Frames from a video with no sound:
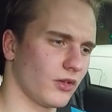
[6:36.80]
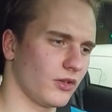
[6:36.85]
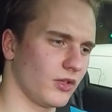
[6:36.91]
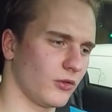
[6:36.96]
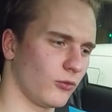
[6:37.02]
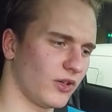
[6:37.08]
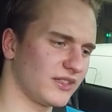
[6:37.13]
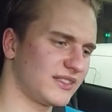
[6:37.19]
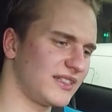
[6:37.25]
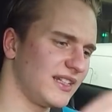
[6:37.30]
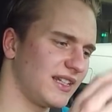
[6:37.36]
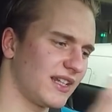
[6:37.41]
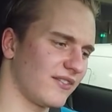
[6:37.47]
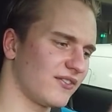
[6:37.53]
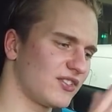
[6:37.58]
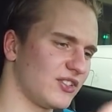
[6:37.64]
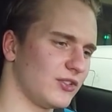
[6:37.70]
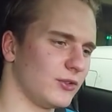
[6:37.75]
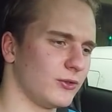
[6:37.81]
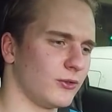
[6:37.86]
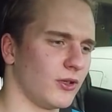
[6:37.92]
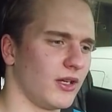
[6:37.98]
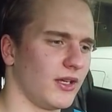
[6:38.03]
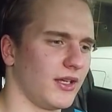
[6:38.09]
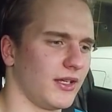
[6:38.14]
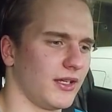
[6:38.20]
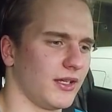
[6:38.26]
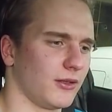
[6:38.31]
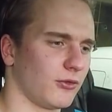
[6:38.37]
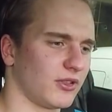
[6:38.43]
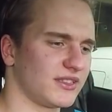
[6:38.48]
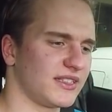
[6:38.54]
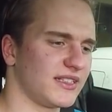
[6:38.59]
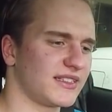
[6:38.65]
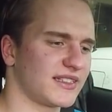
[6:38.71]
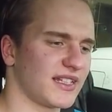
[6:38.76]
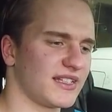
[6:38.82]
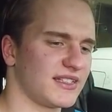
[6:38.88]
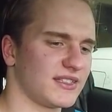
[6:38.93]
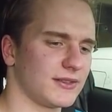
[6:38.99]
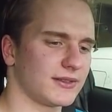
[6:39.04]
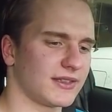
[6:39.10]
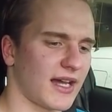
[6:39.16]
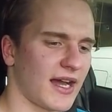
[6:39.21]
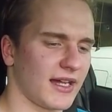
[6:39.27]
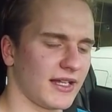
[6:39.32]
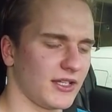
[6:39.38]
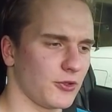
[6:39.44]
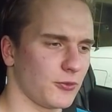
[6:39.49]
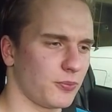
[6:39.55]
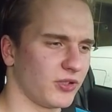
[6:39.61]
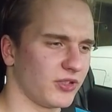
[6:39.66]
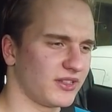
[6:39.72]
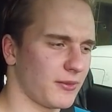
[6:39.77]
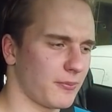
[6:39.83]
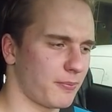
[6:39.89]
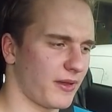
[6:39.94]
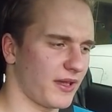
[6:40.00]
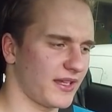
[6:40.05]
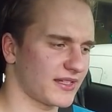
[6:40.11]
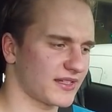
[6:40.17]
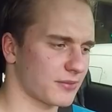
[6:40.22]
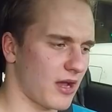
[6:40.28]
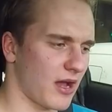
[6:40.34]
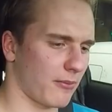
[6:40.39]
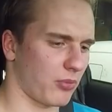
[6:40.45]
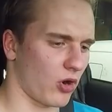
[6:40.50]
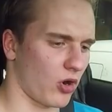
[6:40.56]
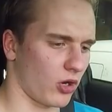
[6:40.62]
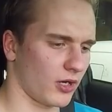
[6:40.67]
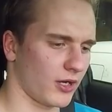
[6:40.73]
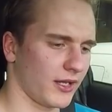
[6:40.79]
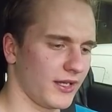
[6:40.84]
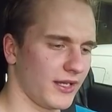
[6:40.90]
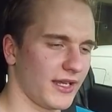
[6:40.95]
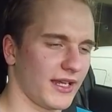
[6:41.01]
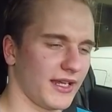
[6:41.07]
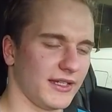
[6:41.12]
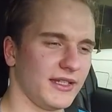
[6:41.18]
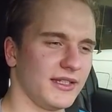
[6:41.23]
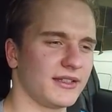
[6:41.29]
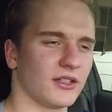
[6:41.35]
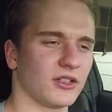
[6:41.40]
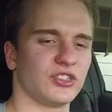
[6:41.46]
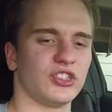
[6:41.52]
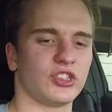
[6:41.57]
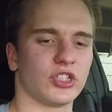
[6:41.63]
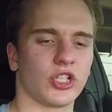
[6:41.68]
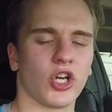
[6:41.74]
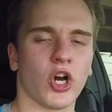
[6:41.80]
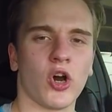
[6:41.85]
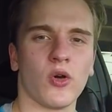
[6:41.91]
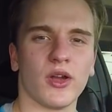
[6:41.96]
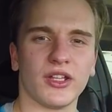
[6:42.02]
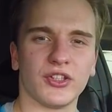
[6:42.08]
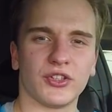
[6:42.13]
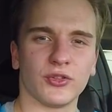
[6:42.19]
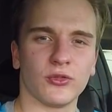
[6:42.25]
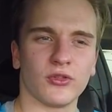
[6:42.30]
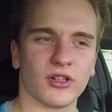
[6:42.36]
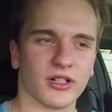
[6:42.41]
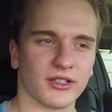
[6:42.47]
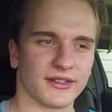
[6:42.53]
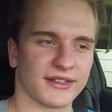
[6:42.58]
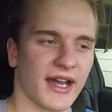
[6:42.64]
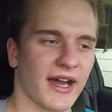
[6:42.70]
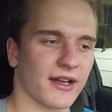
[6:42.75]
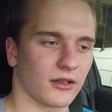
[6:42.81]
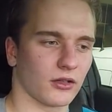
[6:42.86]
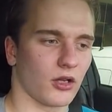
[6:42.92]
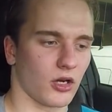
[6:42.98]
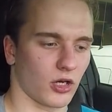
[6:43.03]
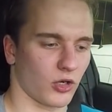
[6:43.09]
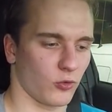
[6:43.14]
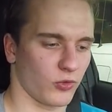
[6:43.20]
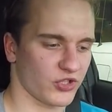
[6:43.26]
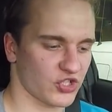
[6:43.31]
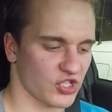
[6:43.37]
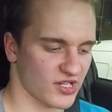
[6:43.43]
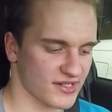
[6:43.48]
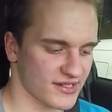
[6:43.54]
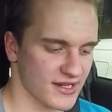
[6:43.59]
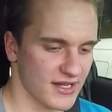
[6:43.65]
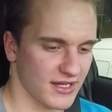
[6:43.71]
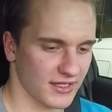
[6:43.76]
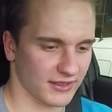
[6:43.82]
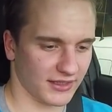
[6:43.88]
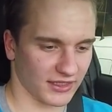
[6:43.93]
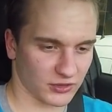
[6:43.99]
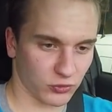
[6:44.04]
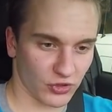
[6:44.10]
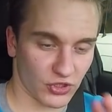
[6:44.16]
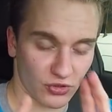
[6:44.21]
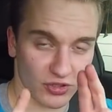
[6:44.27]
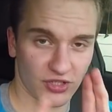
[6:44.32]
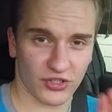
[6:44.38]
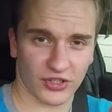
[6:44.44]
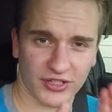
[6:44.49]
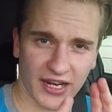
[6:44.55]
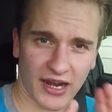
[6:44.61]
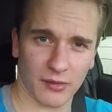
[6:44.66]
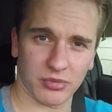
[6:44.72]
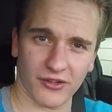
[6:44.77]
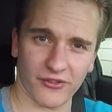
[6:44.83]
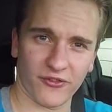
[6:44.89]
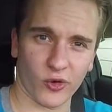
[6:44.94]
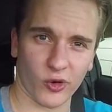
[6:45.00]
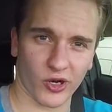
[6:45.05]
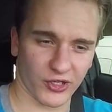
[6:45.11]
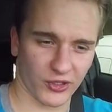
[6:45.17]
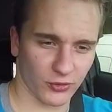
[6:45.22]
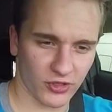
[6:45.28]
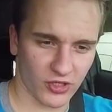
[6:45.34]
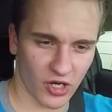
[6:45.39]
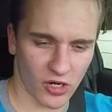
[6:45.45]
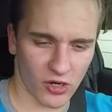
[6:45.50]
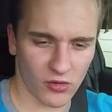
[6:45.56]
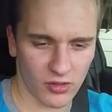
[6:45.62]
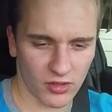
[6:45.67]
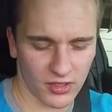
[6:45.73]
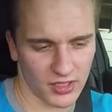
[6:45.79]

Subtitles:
once he sends you that, you put the base map on, and he tells you to go and do a data log, that's what you need your tablet for. You go